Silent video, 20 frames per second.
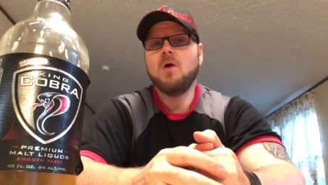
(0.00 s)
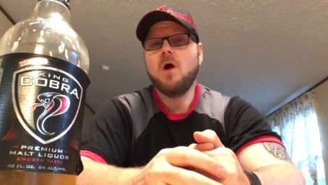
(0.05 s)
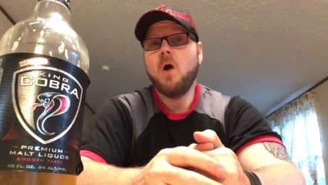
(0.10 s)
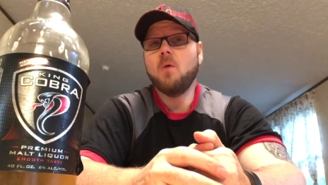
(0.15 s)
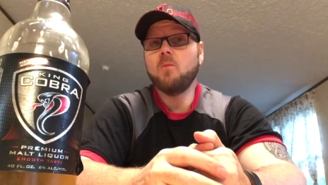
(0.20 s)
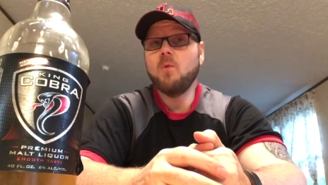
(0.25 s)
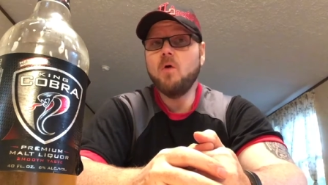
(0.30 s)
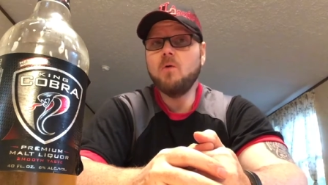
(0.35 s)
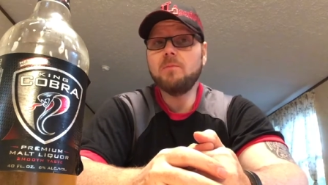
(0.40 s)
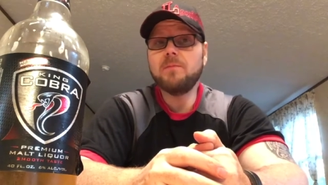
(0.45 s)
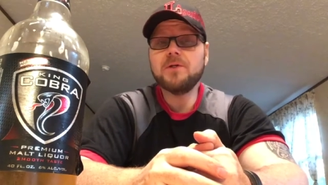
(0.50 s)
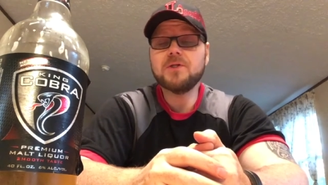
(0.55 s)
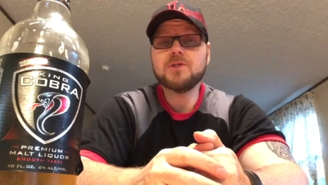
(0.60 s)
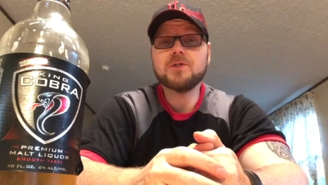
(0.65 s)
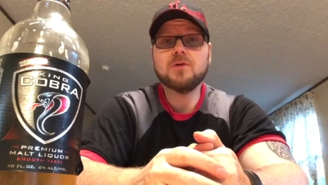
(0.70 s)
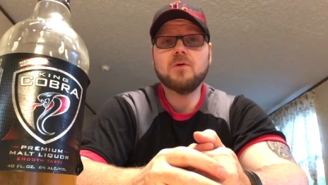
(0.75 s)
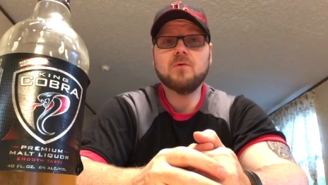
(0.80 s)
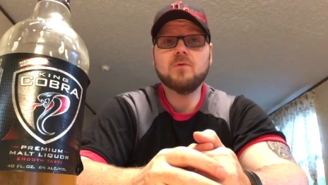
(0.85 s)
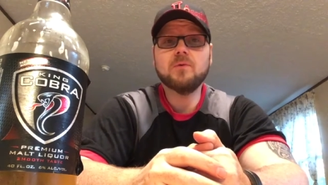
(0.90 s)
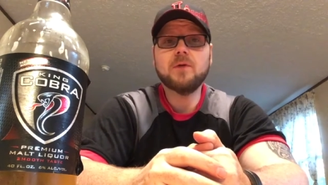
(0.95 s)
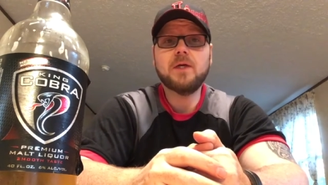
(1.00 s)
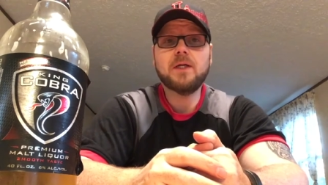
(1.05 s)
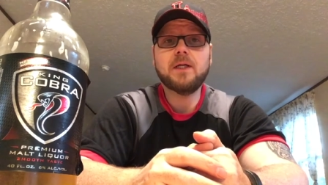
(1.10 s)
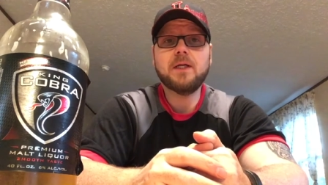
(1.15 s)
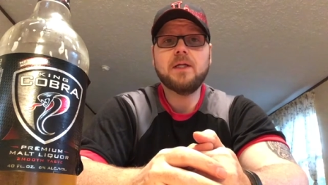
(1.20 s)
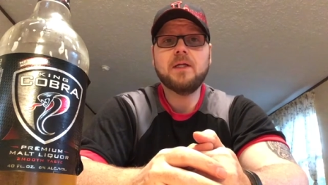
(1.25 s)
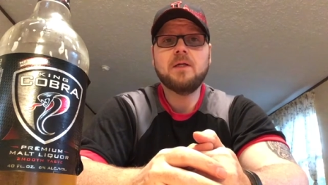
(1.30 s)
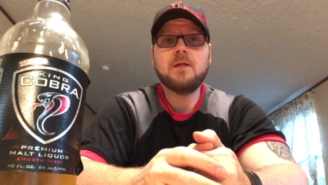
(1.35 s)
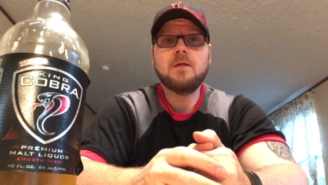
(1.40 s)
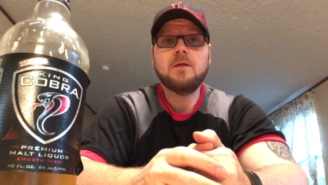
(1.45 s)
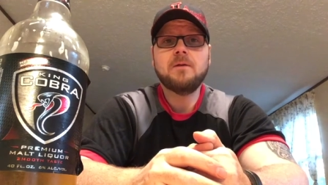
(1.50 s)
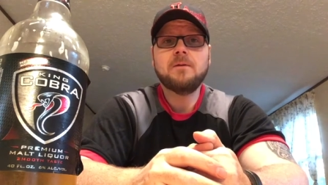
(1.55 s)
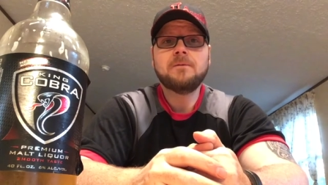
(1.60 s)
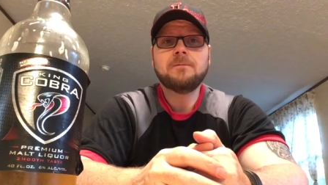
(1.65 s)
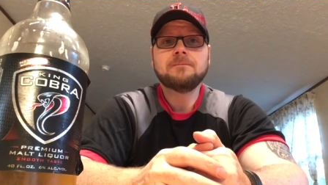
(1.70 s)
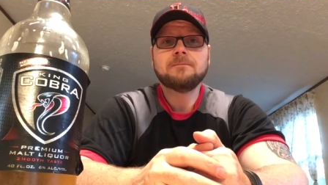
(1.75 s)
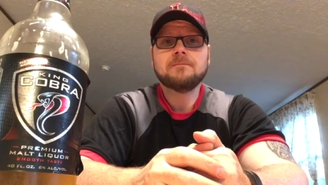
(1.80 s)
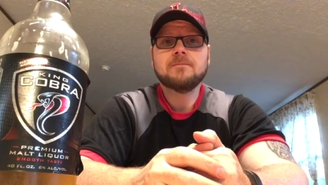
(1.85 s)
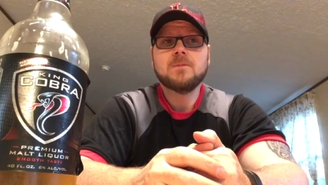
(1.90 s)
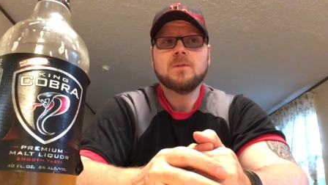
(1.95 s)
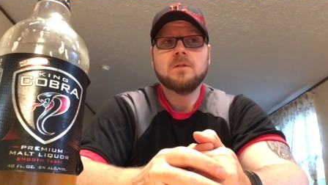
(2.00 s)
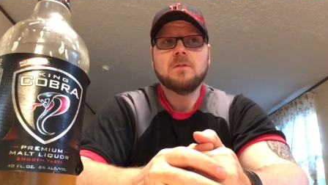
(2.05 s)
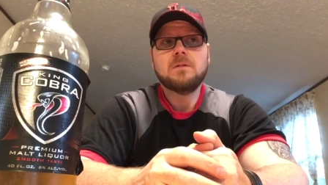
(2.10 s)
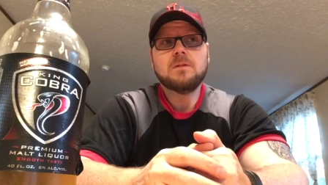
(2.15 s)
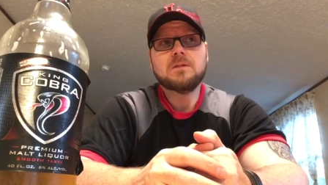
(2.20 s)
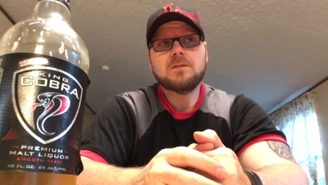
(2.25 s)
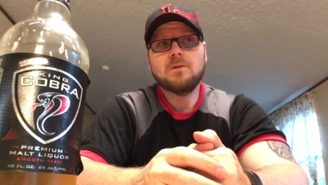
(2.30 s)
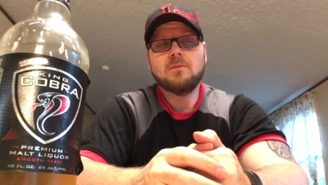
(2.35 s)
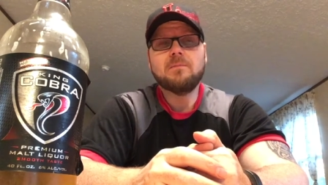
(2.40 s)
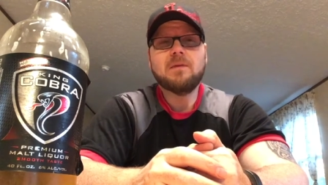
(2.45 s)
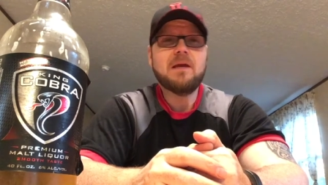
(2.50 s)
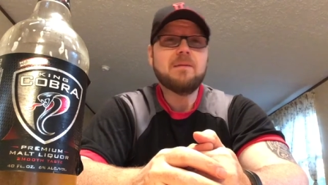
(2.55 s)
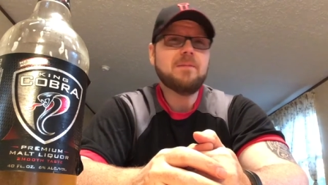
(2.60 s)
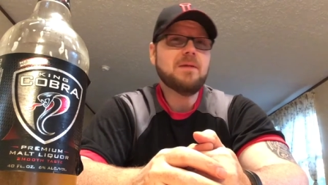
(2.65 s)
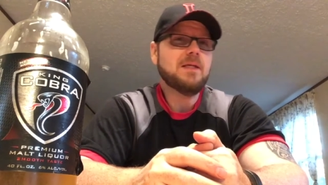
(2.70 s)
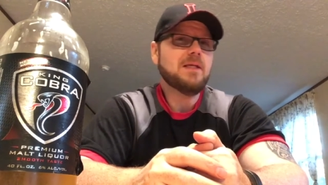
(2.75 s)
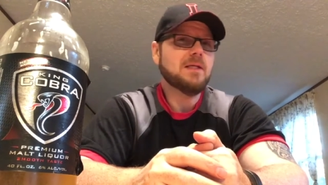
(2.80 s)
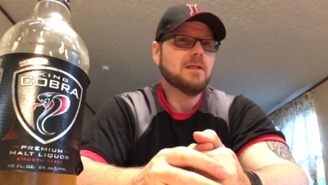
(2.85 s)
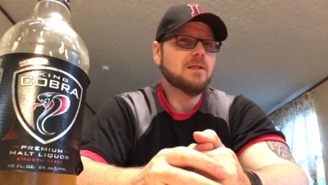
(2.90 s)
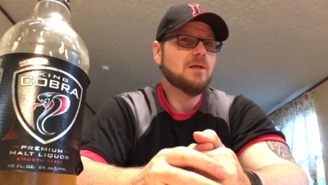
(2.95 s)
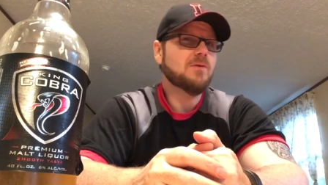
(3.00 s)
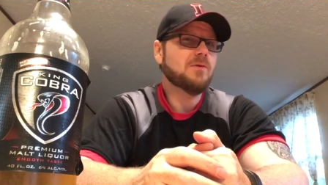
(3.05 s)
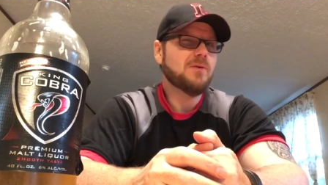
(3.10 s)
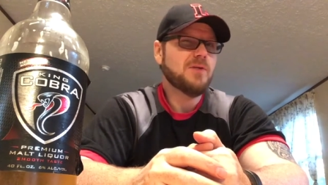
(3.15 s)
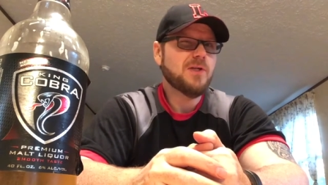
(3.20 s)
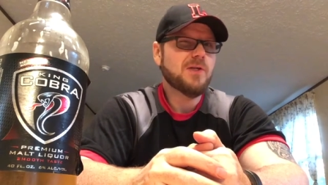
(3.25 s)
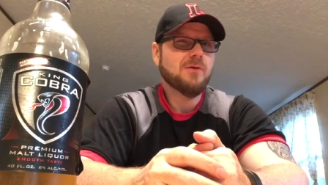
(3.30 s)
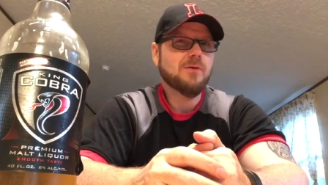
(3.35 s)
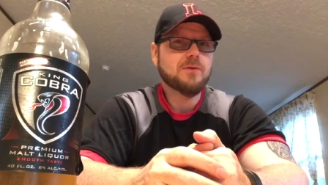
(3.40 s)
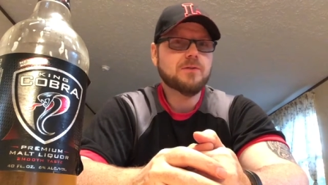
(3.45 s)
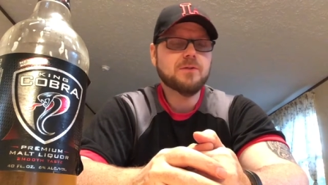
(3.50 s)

I won't be show ready until maybe another year